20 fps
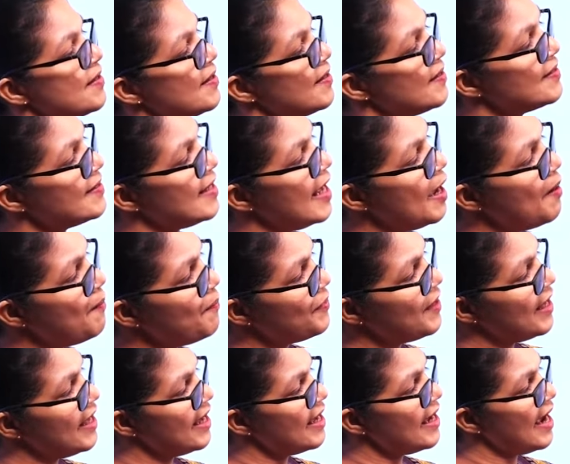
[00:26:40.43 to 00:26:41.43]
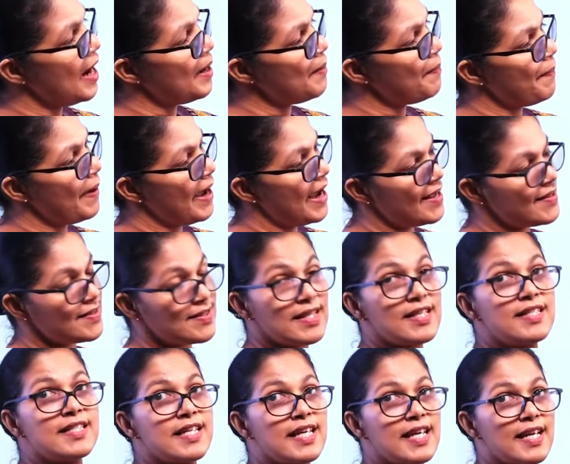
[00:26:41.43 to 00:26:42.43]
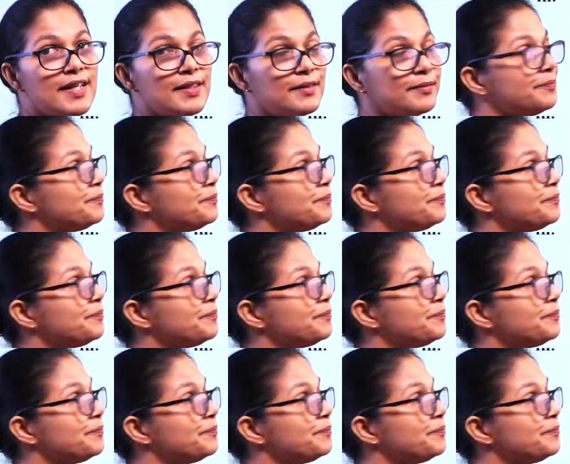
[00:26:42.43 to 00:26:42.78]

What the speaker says: same thing and paste it here.